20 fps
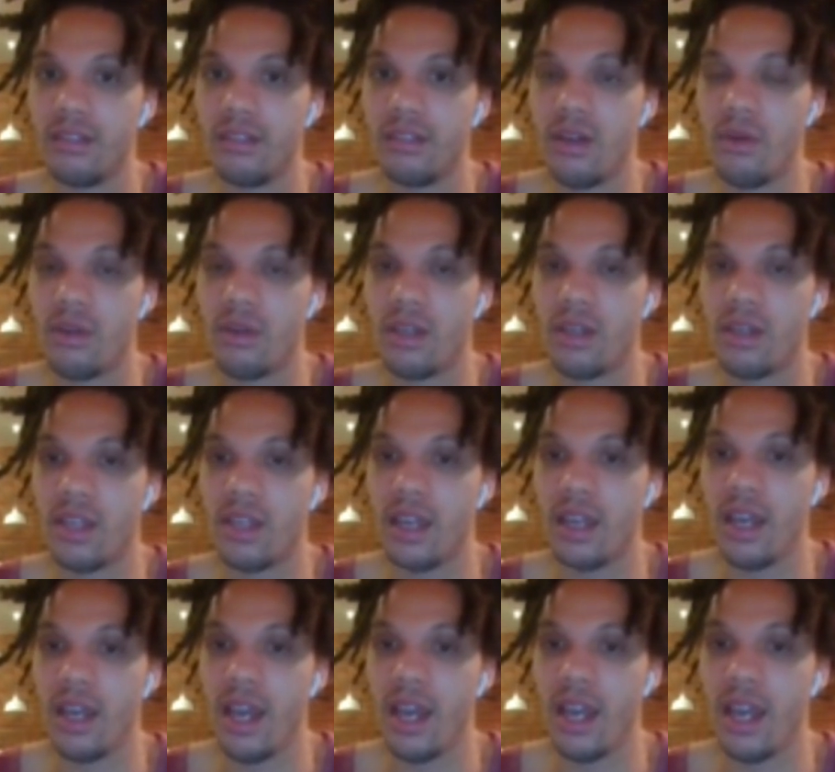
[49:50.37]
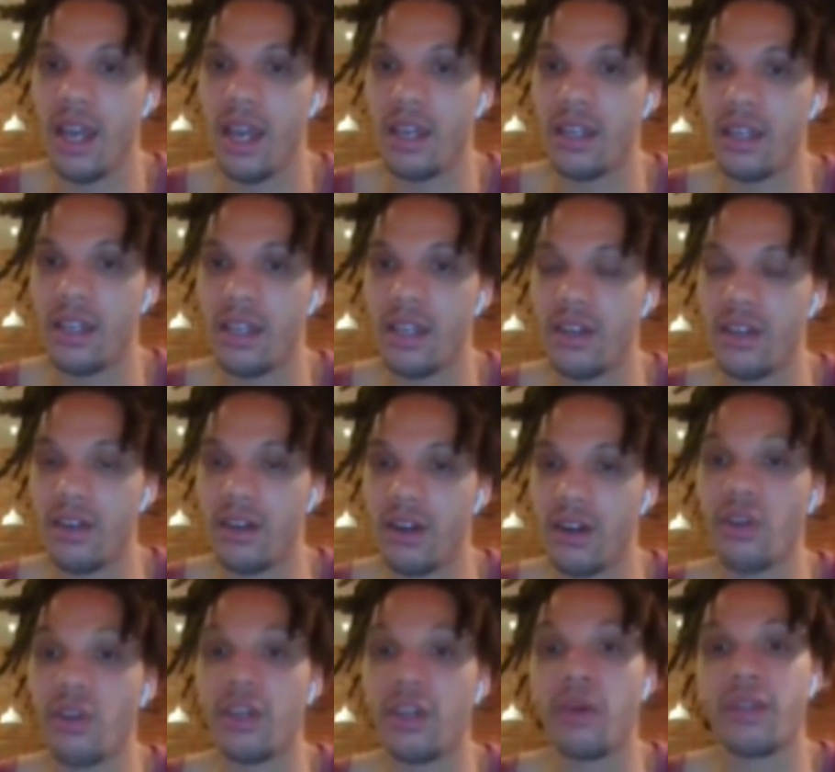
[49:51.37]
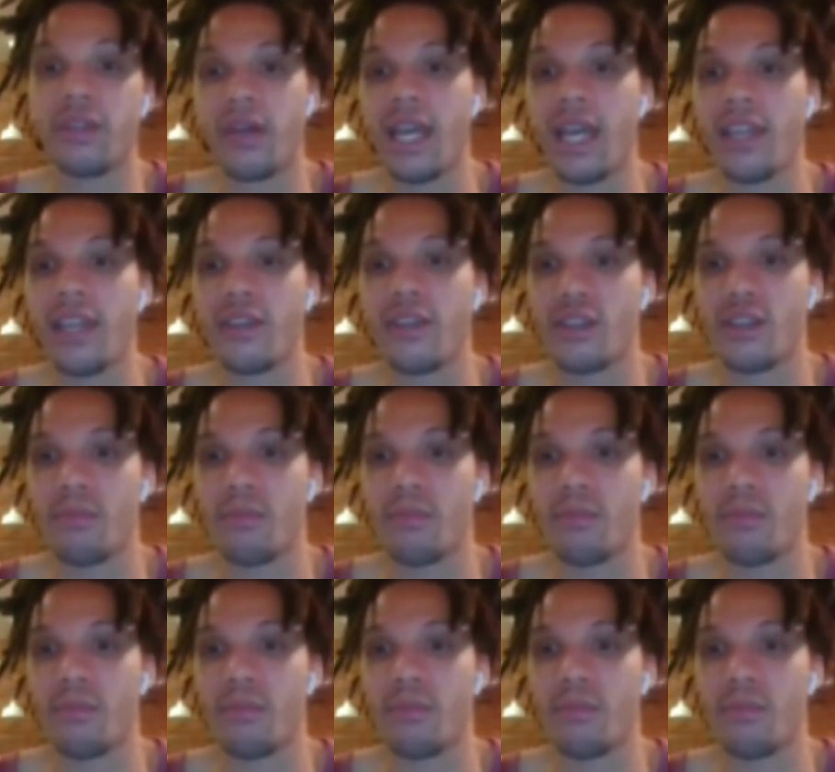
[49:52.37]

okay here. Although, okay,